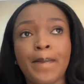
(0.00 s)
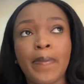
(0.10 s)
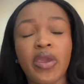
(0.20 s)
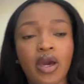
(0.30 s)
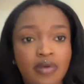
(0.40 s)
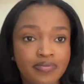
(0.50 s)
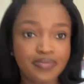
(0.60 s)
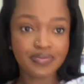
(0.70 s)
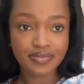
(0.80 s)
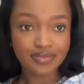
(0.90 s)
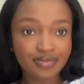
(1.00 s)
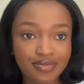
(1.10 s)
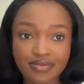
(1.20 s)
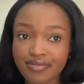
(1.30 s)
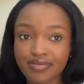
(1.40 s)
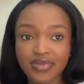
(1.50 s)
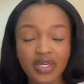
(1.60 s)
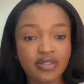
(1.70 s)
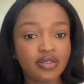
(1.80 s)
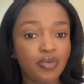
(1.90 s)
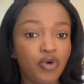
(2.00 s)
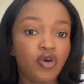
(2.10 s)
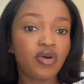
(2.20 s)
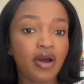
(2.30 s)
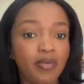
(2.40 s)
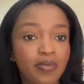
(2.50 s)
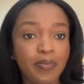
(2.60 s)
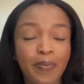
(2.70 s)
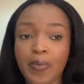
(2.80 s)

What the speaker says: Yeah, that's the program.